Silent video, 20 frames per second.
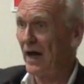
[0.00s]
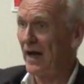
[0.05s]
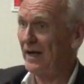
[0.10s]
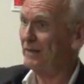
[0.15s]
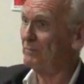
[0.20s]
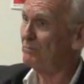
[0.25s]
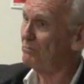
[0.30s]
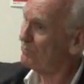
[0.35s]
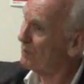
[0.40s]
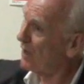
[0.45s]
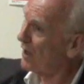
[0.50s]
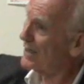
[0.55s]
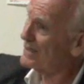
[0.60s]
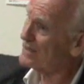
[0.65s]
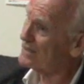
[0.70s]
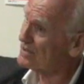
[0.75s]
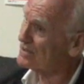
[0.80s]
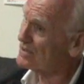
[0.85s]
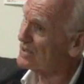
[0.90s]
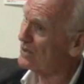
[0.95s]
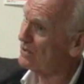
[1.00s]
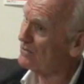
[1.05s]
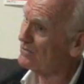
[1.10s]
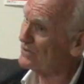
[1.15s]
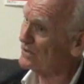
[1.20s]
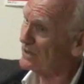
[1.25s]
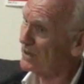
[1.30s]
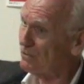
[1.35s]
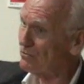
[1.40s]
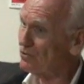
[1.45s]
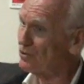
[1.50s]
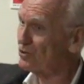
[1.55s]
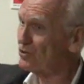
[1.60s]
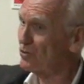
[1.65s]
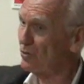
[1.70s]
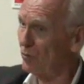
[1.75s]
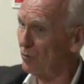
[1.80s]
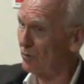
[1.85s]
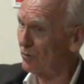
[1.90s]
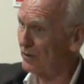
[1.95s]
and it buys and sells and goes
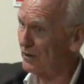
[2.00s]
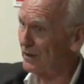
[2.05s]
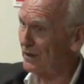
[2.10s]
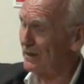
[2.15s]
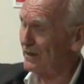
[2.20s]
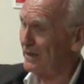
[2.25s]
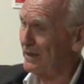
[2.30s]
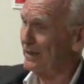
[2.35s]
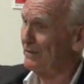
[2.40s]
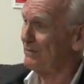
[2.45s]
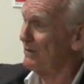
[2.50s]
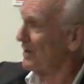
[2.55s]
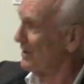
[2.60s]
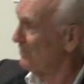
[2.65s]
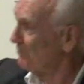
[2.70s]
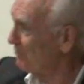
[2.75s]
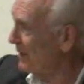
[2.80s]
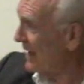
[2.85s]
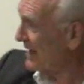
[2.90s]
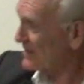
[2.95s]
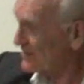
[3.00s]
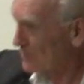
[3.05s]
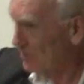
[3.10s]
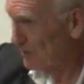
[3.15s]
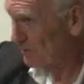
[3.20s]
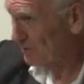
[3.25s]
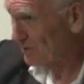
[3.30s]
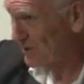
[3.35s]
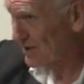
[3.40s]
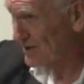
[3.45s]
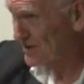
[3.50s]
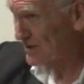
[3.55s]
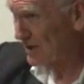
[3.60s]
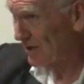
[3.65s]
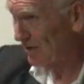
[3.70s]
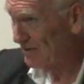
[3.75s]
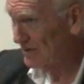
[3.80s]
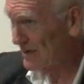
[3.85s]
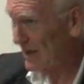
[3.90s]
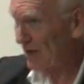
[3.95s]
short. It bets on the price
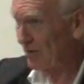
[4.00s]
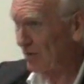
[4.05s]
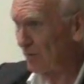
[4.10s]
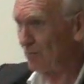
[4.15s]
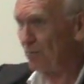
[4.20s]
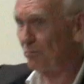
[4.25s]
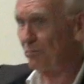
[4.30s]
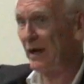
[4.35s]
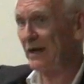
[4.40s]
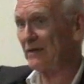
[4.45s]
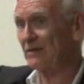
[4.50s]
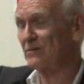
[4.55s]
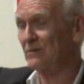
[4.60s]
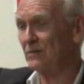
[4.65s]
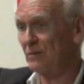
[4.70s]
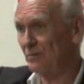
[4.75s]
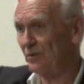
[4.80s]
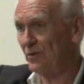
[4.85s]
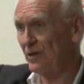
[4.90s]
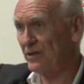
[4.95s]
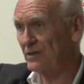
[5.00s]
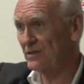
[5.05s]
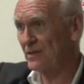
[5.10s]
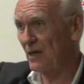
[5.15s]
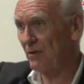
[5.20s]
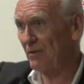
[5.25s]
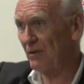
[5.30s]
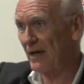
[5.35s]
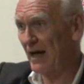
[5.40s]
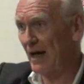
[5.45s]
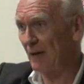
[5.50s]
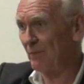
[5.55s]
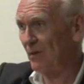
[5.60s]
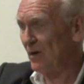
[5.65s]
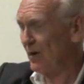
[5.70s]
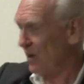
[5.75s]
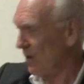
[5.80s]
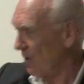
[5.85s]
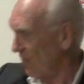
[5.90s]
going down or bets on the price going up,